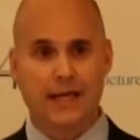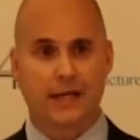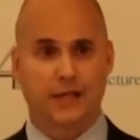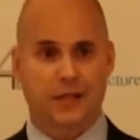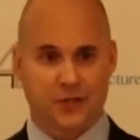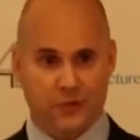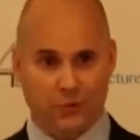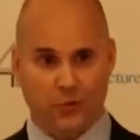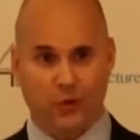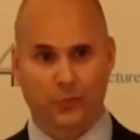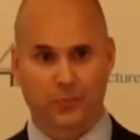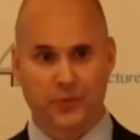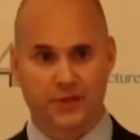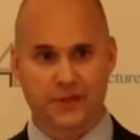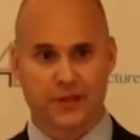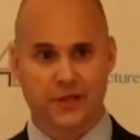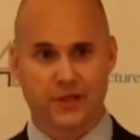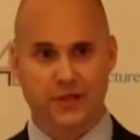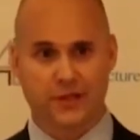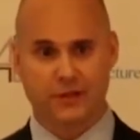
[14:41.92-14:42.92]
in a strong
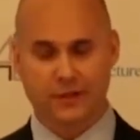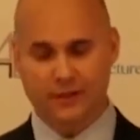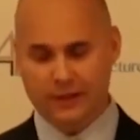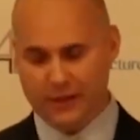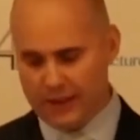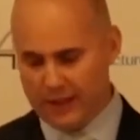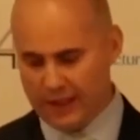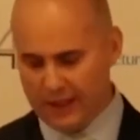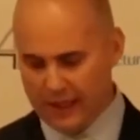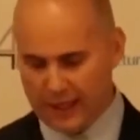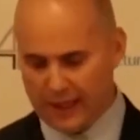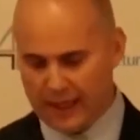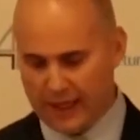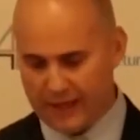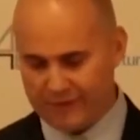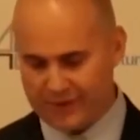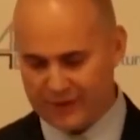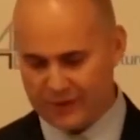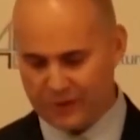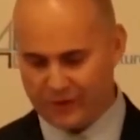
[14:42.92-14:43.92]
position,
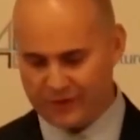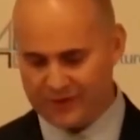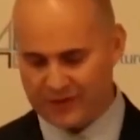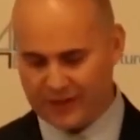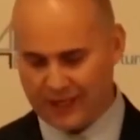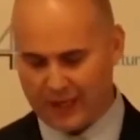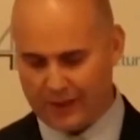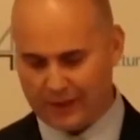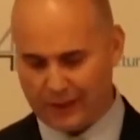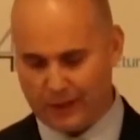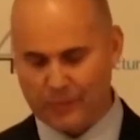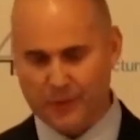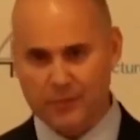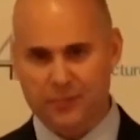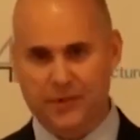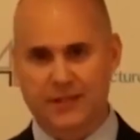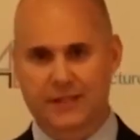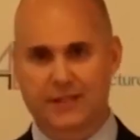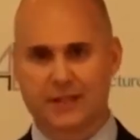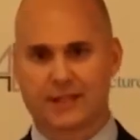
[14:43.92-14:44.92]
having sort of scaled up
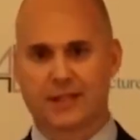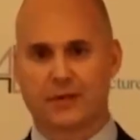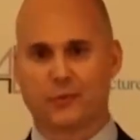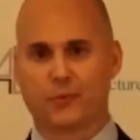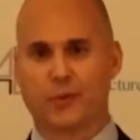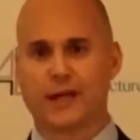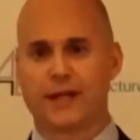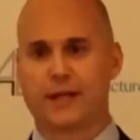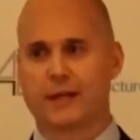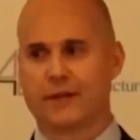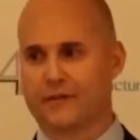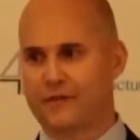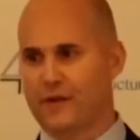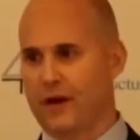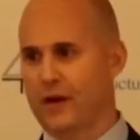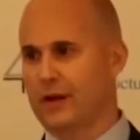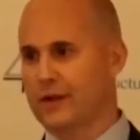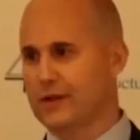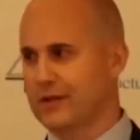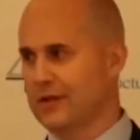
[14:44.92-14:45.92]
the business and ready to
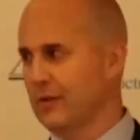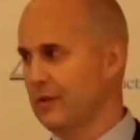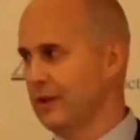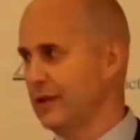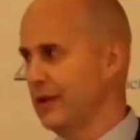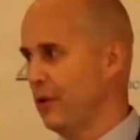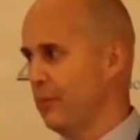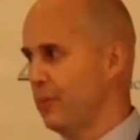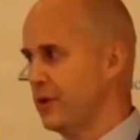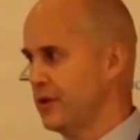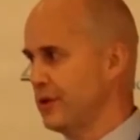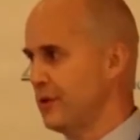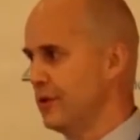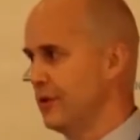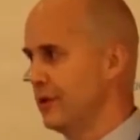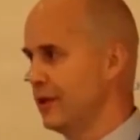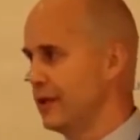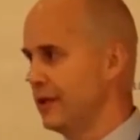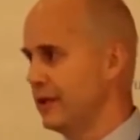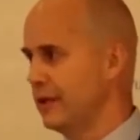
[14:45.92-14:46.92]
focus on the
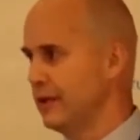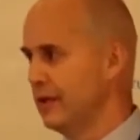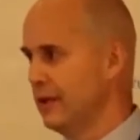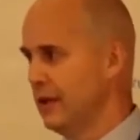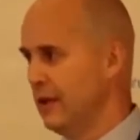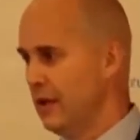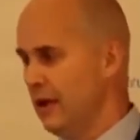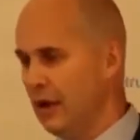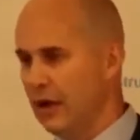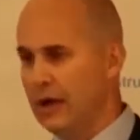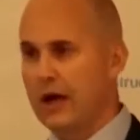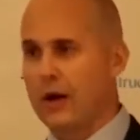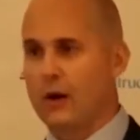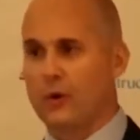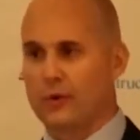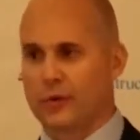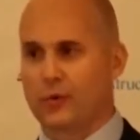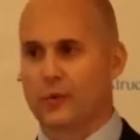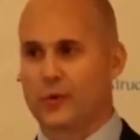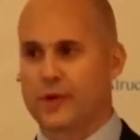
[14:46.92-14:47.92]
opportunity
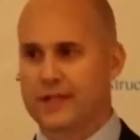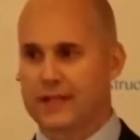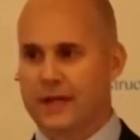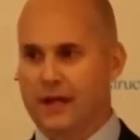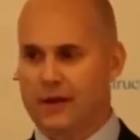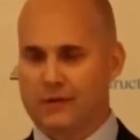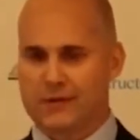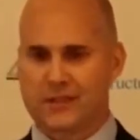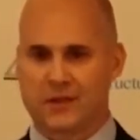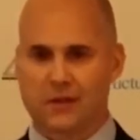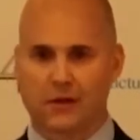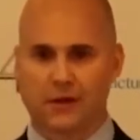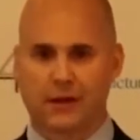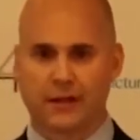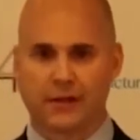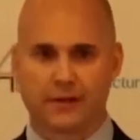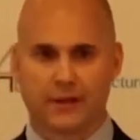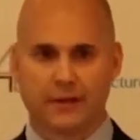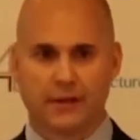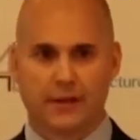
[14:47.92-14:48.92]
on the retail
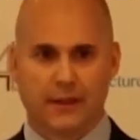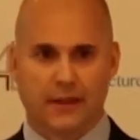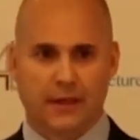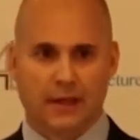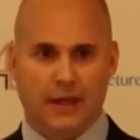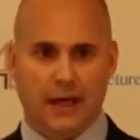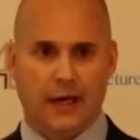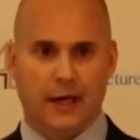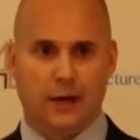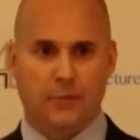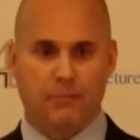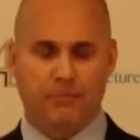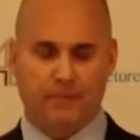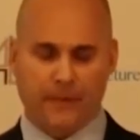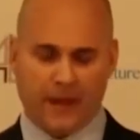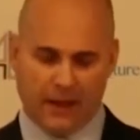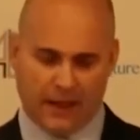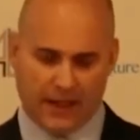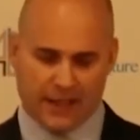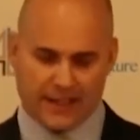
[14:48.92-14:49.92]
side.
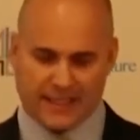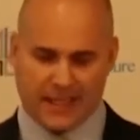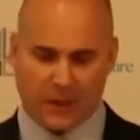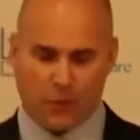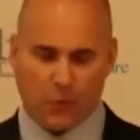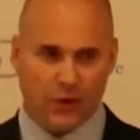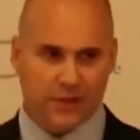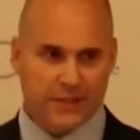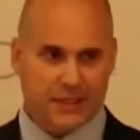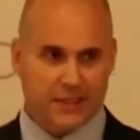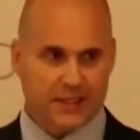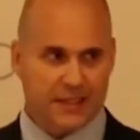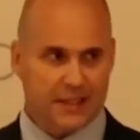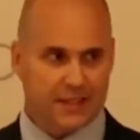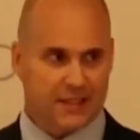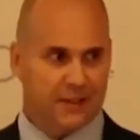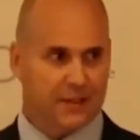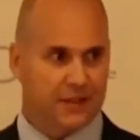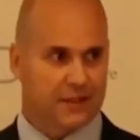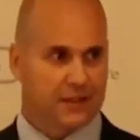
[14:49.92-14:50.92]
And so whilst
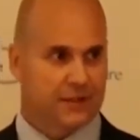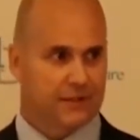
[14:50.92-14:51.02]
this is